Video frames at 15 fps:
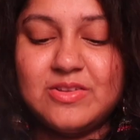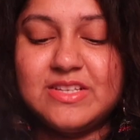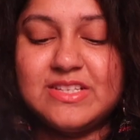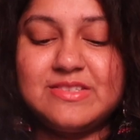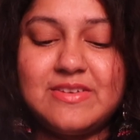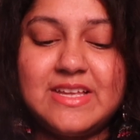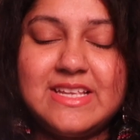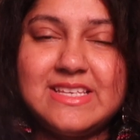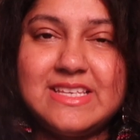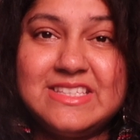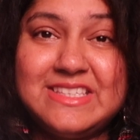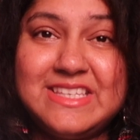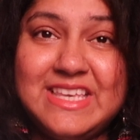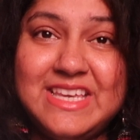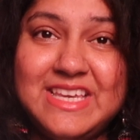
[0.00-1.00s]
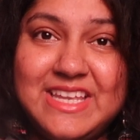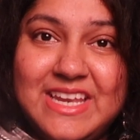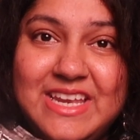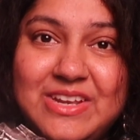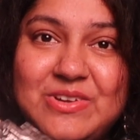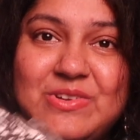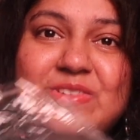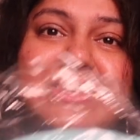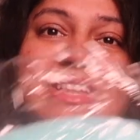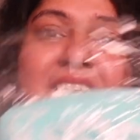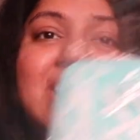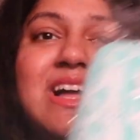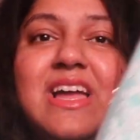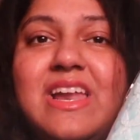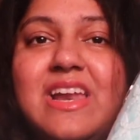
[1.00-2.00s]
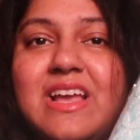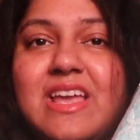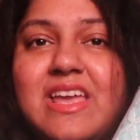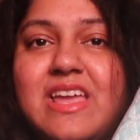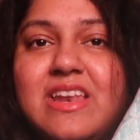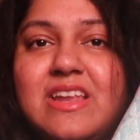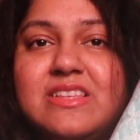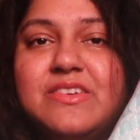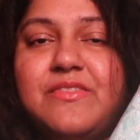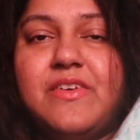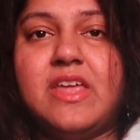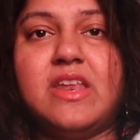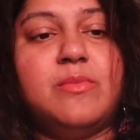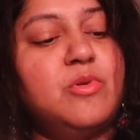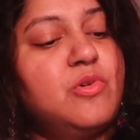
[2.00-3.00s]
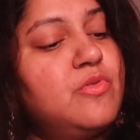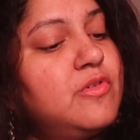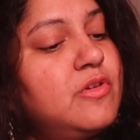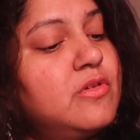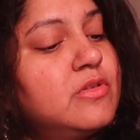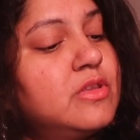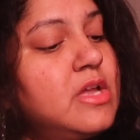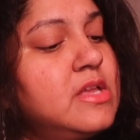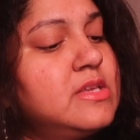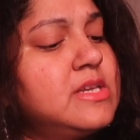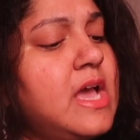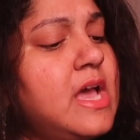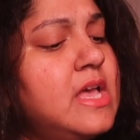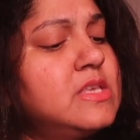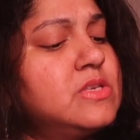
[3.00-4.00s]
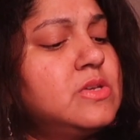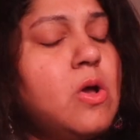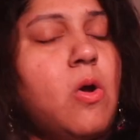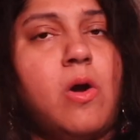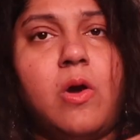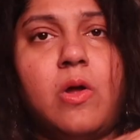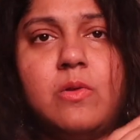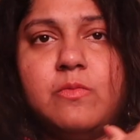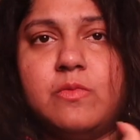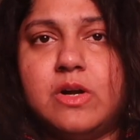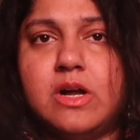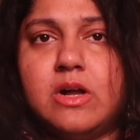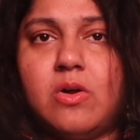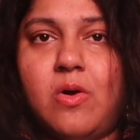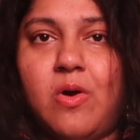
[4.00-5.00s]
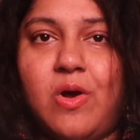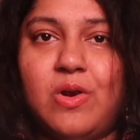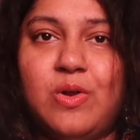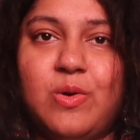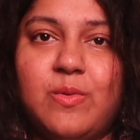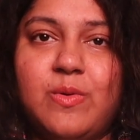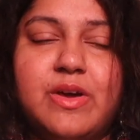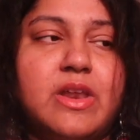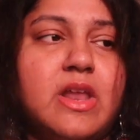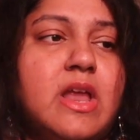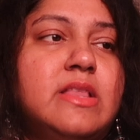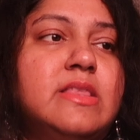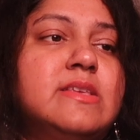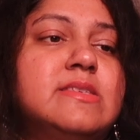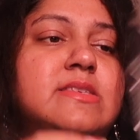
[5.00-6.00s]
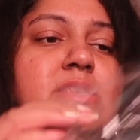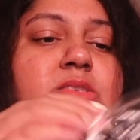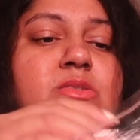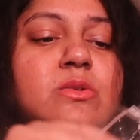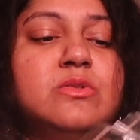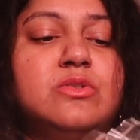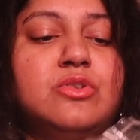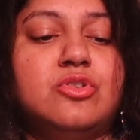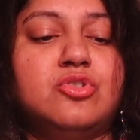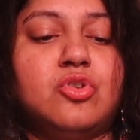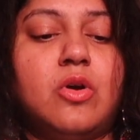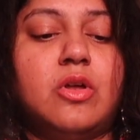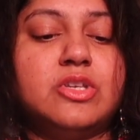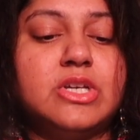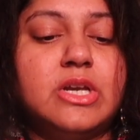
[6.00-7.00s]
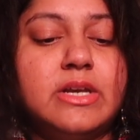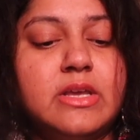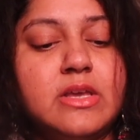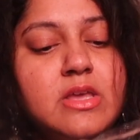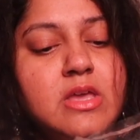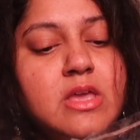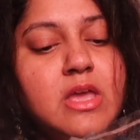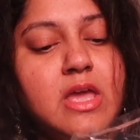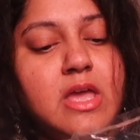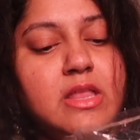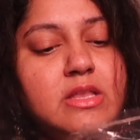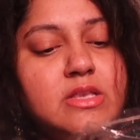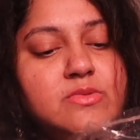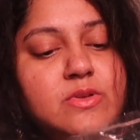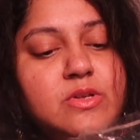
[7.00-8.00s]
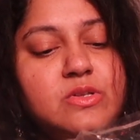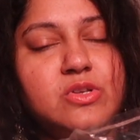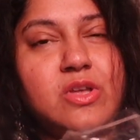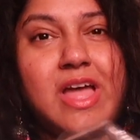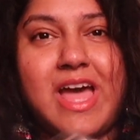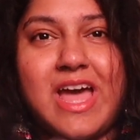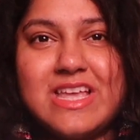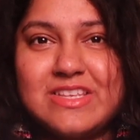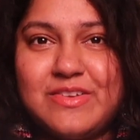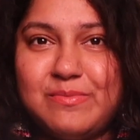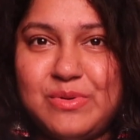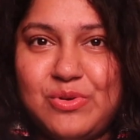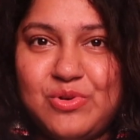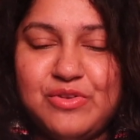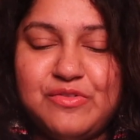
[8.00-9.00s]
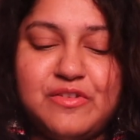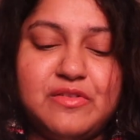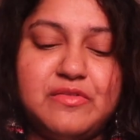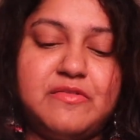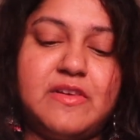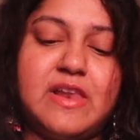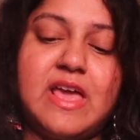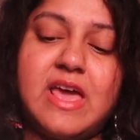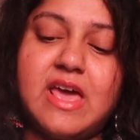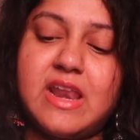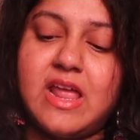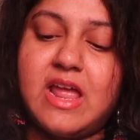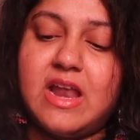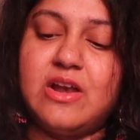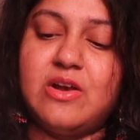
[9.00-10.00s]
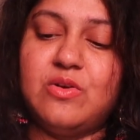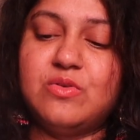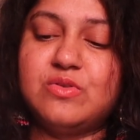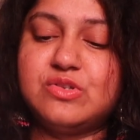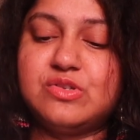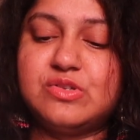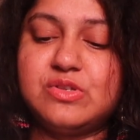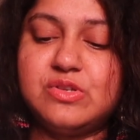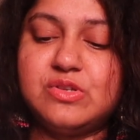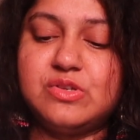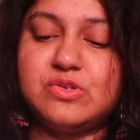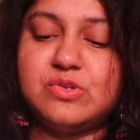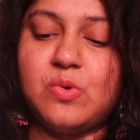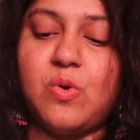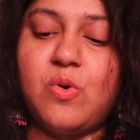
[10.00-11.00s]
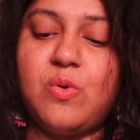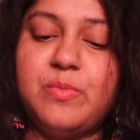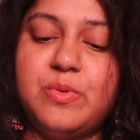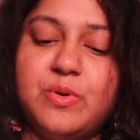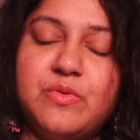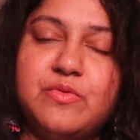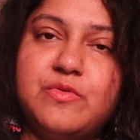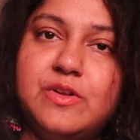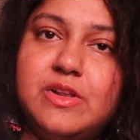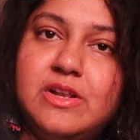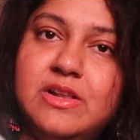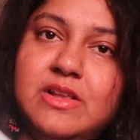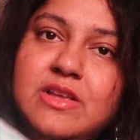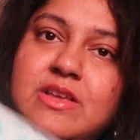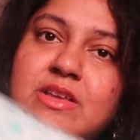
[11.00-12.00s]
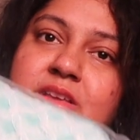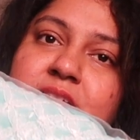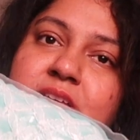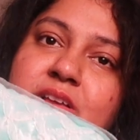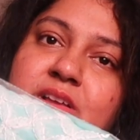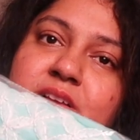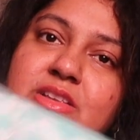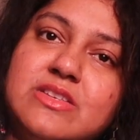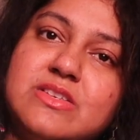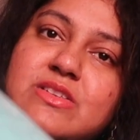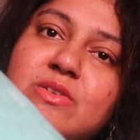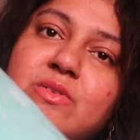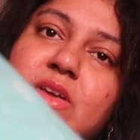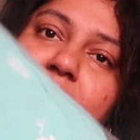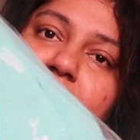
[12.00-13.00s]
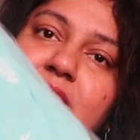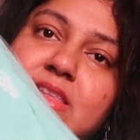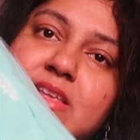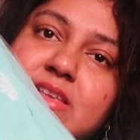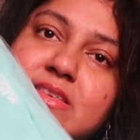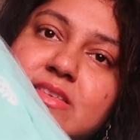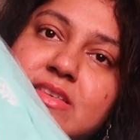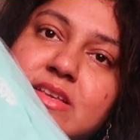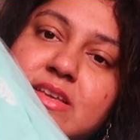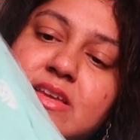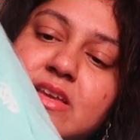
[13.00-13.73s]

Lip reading: This one is a sea green kurta, and again it's a very beautiful kurta. It has all work all over, and this is also georgette, and this one also has a beautiful flare and looks so beautiful. Just look at this.